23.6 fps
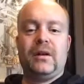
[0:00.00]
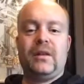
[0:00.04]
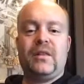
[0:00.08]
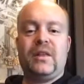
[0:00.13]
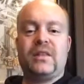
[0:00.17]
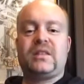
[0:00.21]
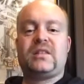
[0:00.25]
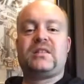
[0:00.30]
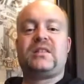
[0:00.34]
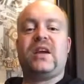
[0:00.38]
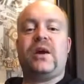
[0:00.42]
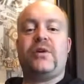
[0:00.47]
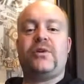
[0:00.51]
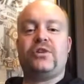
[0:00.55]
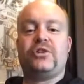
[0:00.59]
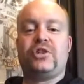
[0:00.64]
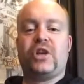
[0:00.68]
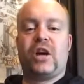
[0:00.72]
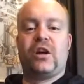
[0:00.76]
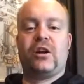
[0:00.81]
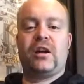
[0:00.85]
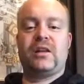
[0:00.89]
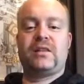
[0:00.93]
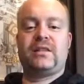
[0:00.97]
This is Theo the
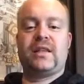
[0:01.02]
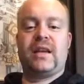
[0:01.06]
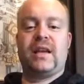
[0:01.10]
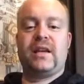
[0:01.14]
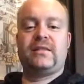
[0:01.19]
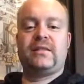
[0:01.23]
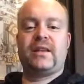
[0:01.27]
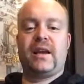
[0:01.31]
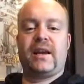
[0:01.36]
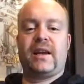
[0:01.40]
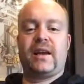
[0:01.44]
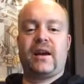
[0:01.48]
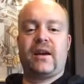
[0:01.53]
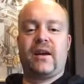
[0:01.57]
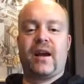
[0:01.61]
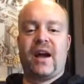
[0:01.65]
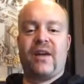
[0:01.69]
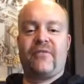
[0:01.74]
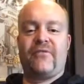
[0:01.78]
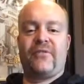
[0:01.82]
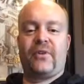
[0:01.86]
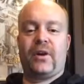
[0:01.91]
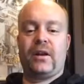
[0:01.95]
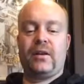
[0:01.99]
Juggernaut saying, take care,
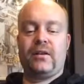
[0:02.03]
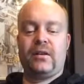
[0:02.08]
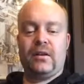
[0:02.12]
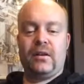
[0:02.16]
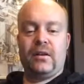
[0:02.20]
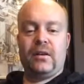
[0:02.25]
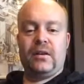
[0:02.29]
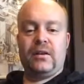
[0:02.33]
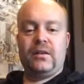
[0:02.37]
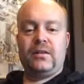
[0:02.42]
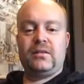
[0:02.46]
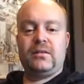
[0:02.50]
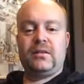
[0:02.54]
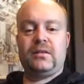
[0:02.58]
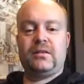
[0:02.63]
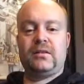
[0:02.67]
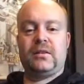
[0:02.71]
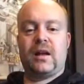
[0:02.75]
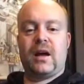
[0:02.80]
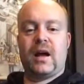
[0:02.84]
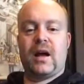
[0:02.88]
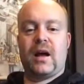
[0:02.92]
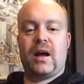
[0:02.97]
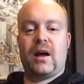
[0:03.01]
have fun,
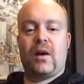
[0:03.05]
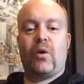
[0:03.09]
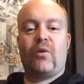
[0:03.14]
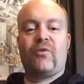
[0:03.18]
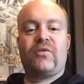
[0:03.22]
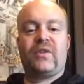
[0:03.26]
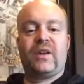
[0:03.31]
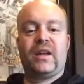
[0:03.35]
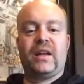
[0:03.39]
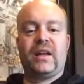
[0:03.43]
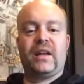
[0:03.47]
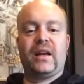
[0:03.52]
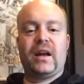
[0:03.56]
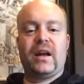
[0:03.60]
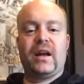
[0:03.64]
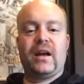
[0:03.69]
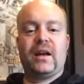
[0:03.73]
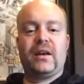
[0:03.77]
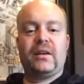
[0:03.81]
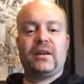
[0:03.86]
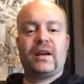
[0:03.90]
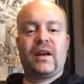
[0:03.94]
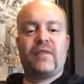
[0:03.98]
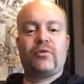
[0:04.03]
and uh, hopefully
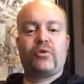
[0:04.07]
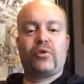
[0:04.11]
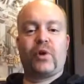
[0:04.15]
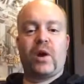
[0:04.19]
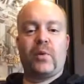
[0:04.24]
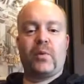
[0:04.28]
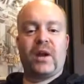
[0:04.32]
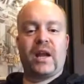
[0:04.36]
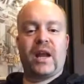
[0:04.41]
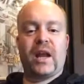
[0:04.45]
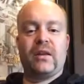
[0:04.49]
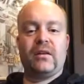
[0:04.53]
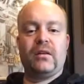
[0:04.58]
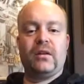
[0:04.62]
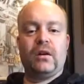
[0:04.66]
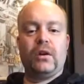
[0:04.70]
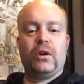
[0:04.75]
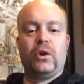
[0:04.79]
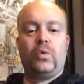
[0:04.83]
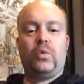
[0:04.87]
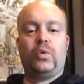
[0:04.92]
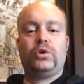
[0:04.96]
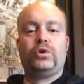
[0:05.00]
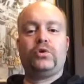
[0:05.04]
uh, you have a great weekend.
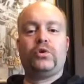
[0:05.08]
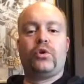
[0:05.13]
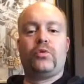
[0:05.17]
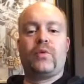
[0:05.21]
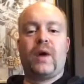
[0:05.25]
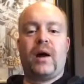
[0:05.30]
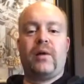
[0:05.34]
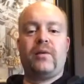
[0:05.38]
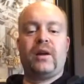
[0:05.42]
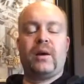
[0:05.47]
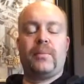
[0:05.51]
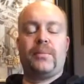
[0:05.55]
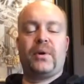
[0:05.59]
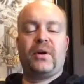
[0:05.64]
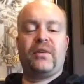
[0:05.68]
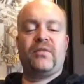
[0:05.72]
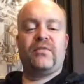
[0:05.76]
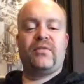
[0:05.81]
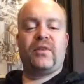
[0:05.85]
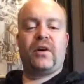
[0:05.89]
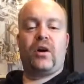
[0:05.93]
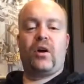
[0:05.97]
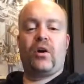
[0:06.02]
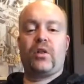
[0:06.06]
We'll do a roundup
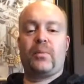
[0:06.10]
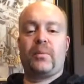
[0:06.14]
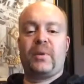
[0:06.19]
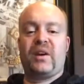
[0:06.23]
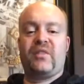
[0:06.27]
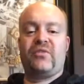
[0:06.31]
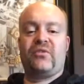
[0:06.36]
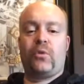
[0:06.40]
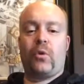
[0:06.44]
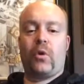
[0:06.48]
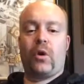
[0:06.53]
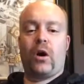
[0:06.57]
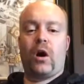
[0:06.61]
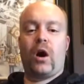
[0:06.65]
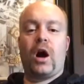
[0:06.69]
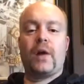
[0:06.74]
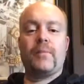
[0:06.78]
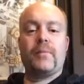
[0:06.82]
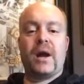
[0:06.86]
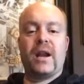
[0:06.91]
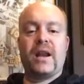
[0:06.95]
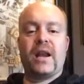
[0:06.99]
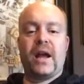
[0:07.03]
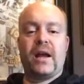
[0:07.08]
of uh, all the big four
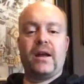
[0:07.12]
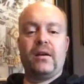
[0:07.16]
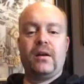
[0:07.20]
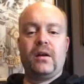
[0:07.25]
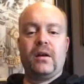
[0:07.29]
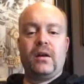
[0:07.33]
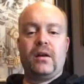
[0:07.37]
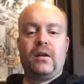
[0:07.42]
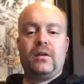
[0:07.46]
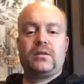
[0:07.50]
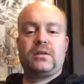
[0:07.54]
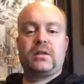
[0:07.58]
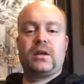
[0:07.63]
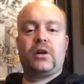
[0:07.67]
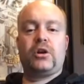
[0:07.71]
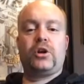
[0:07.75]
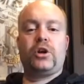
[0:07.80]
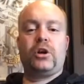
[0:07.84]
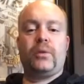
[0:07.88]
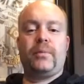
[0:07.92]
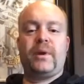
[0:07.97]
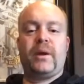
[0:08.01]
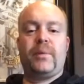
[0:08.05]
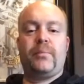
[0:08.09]
on Monday. It's going
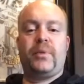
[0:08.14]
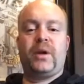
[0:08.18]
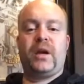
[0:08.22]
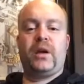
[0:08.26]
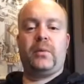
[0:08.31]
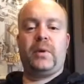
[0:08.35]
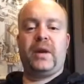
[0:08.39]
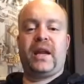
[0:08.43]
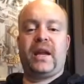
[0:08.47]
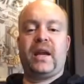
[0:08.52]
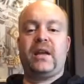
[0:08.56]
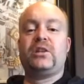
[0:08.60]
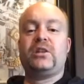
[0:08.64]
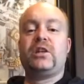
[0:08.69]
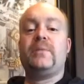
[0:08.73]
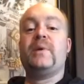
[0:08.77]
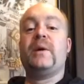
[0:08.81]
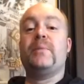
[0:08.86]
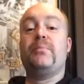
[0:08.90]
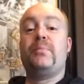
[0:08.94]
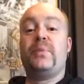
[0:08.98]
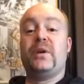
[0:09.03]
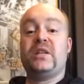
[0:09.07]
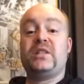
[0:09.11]
to be a big weekend. It's going
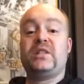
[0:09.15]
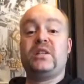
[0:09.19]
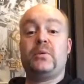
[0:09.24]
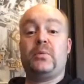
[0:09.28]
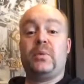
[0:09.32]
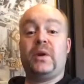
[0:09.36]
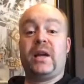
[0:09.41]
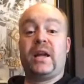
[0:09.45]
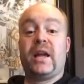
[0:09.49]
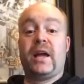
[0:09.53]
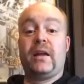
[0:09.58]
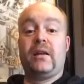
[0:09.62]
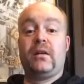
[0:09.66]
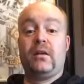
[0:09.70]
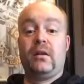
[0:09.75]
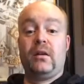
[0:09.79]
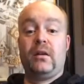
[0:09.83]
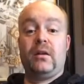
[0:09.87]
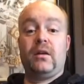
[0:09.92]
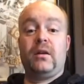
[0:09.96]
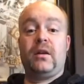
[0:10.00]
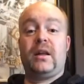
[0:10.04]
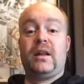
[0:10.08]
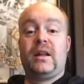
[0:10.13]
to be a busy weekend,
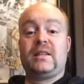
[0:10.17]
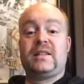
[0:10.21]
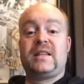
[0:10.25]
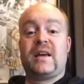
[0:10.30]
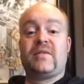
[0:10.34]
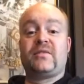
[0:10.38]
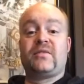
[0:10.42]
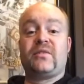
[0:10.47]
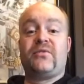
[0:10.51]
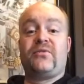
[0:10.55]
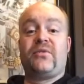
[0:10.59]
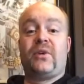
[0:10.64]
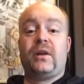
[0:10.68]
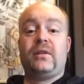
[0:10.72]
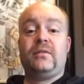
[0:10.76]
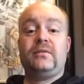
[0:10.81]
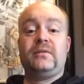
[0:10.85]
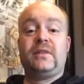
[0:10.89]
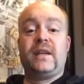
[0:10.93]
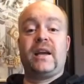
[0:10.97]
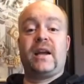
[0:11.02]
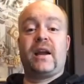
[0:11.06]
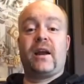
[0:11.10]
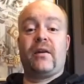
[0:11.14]
and let's have some fun.
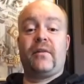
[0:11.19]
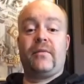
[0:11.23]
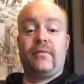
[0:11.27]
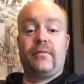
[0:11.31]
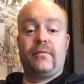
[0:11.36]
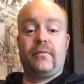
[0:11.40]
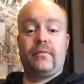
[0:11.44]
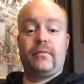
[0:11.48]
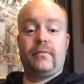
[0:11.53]
Take care.